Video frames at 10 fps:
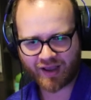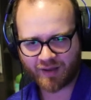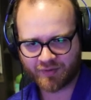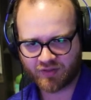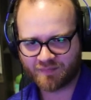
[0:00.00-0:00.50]

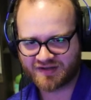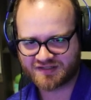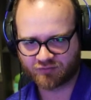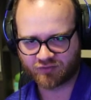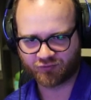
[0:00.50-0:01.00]
I'll leave
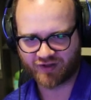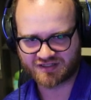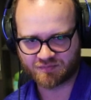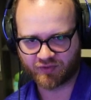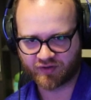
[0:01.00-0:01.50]
myself the
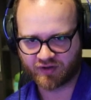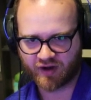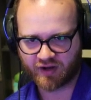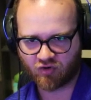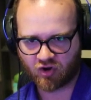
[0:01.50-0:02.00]
flexibility to
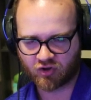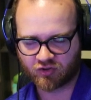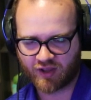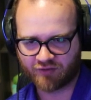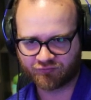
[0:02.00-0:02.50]
Nightcrawler
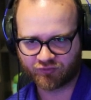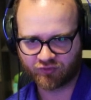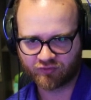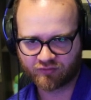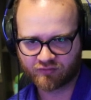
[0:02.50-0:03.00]
left
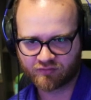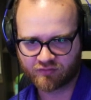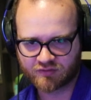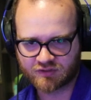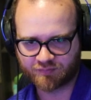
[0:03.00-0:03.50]

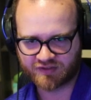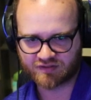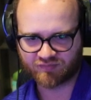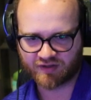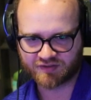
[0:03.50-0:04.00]
to play
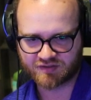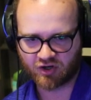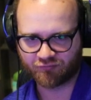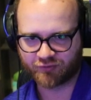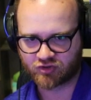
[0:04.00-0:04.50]
something else here
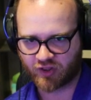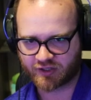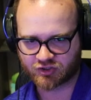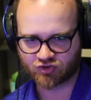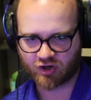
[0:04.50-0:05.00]
if we draw like
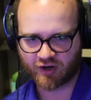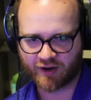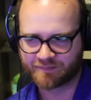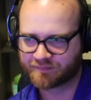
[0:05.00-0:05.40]
a strong guy.